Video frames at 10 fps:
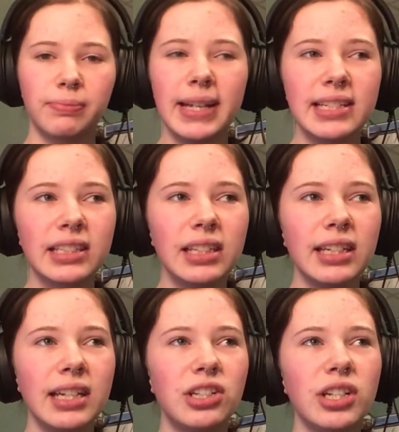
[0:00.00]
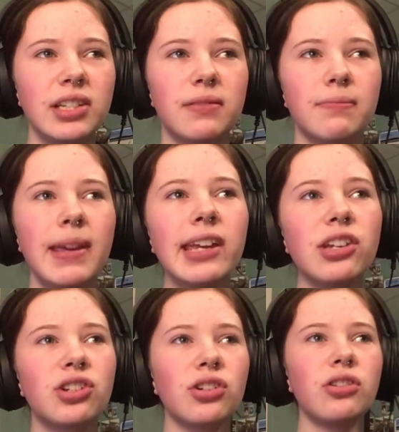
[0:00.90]
basically, it just makes
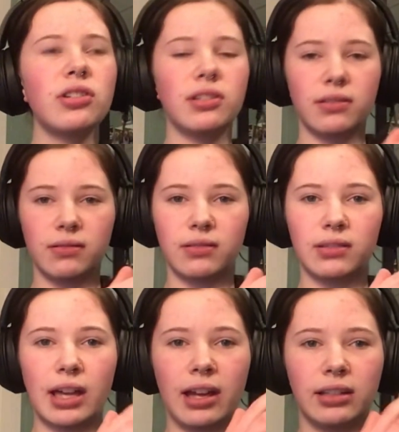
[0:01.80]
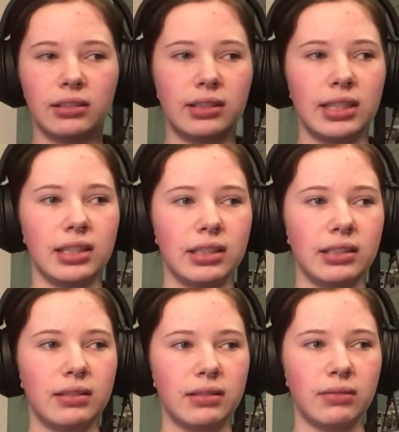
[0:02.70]
sure that the
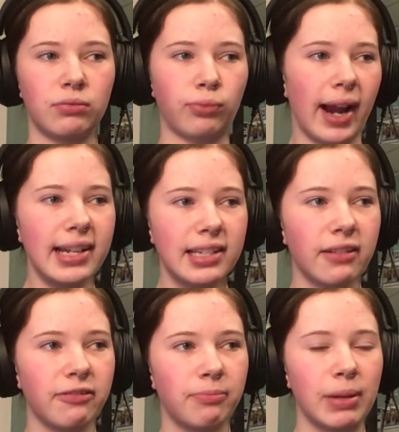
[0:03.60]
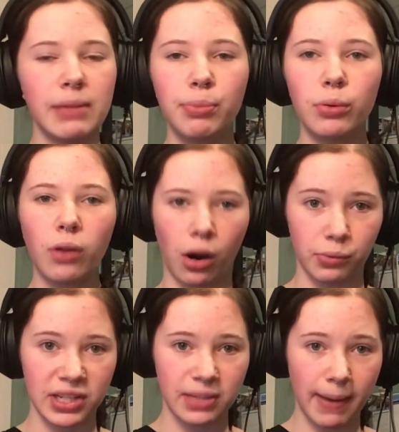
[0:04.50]
rights of people are
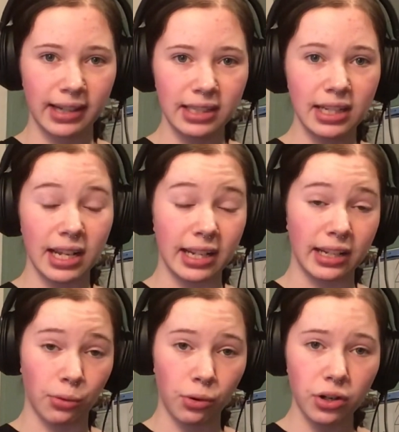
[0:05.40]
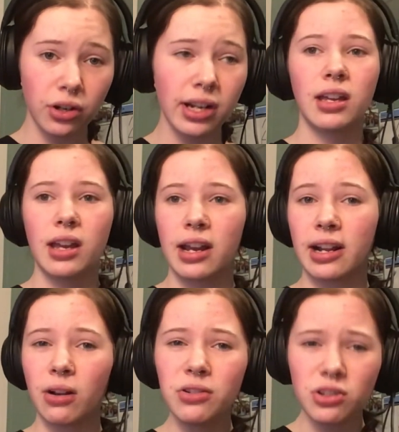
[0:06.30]
respected and in order, and
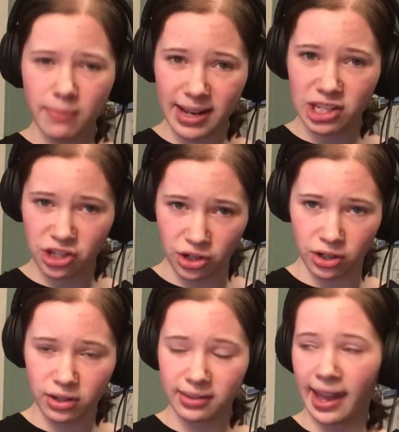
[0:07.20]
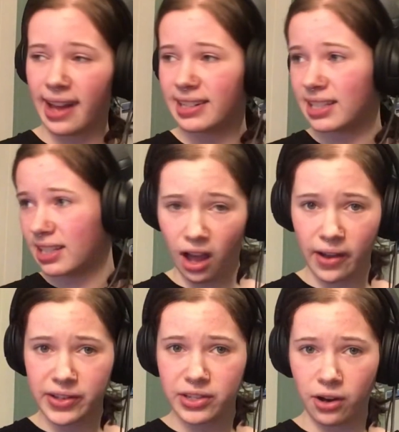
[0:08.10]
it also makes sure that
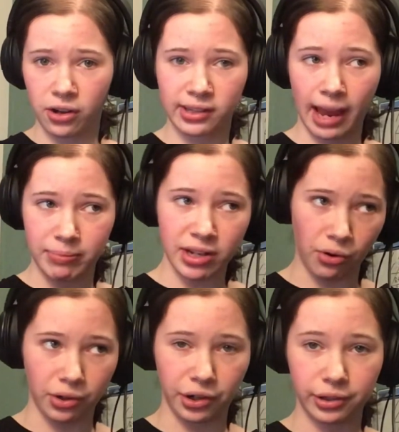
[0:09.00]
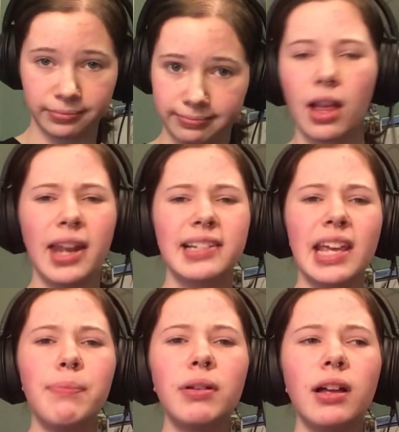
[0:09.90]
laws are kept in order. An
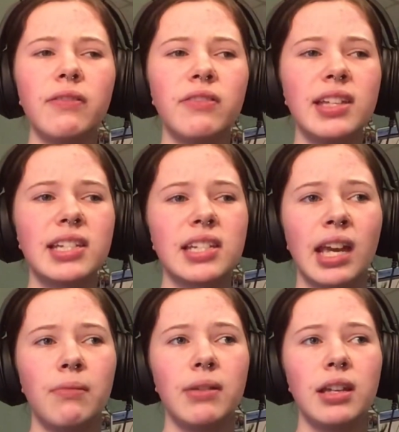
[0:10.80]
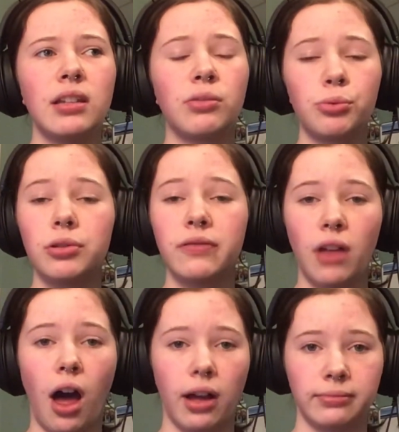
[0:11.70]
example of this can be the rule of
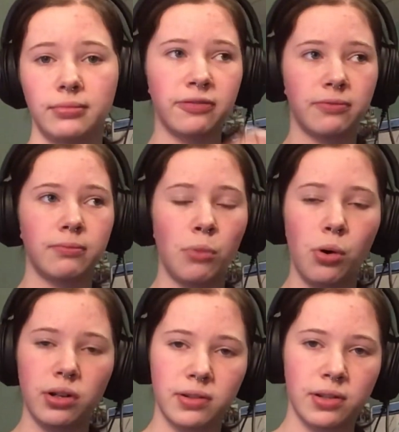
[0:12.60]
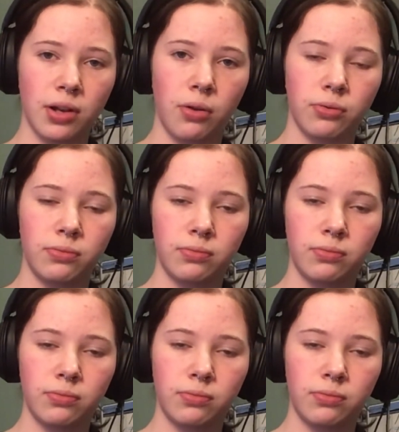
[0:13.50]
law, more so